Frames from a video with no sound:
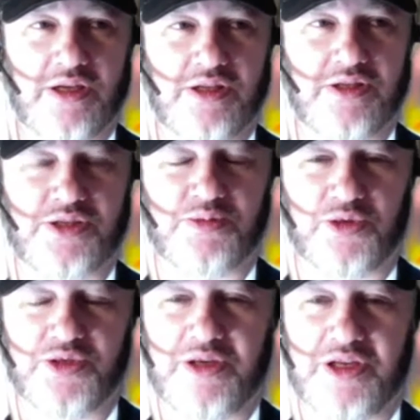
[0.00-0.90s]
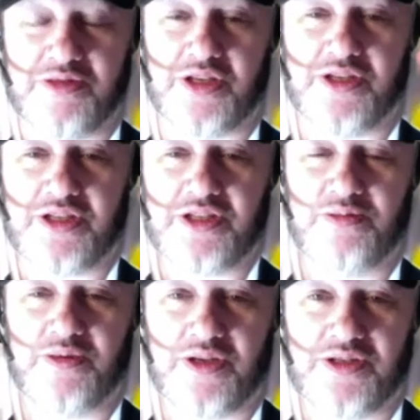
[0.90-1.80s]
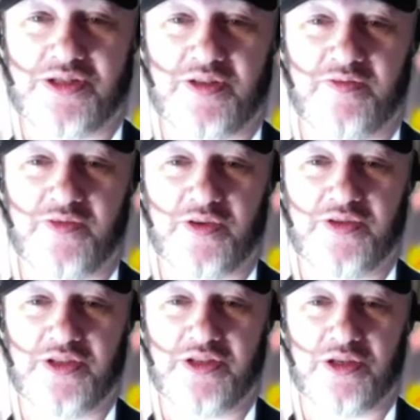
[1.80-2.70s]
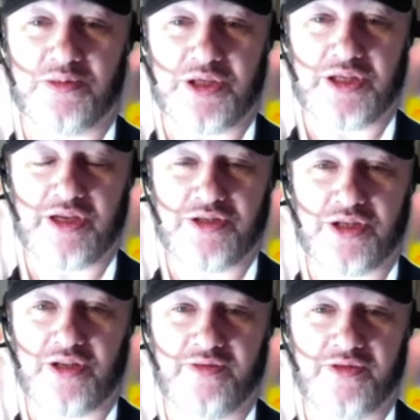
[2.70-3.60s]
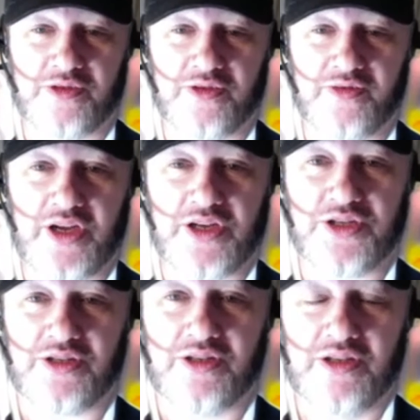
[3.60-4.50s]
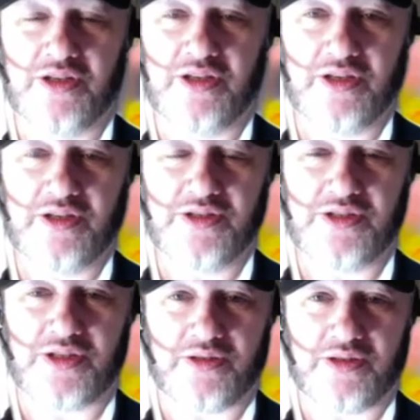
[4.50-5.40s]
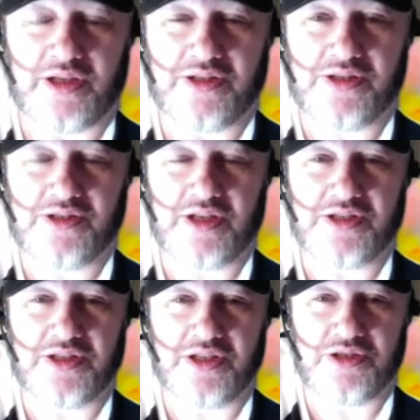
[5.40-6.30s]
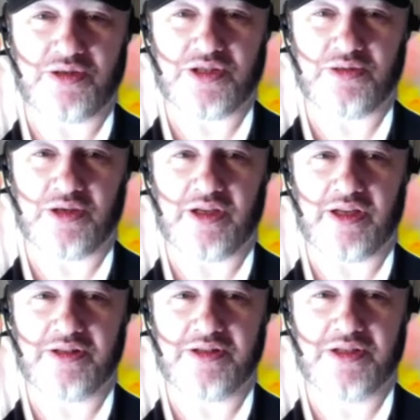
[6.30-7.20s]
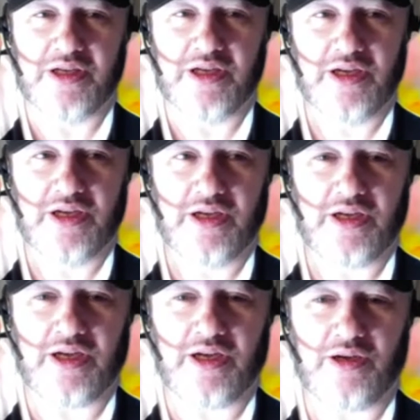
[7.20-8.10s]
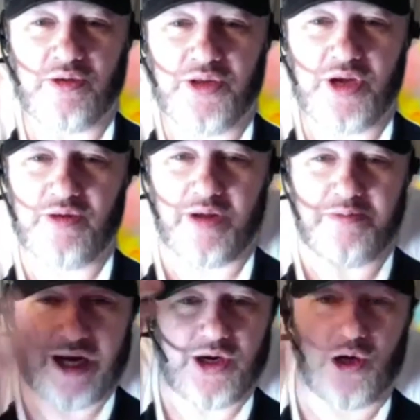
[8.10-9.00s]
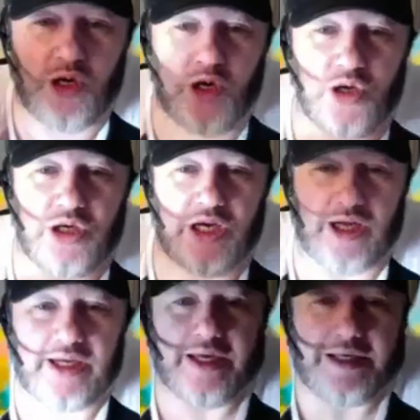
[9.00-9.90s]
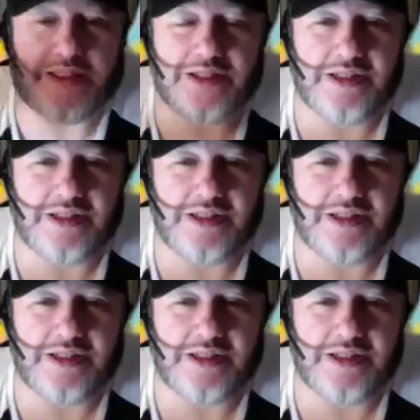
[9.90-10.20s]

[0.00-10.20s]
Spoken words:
small to medium-sized enterprises involved in adopting Agile for fashion. So that's an interesting one. And although I may not look like it,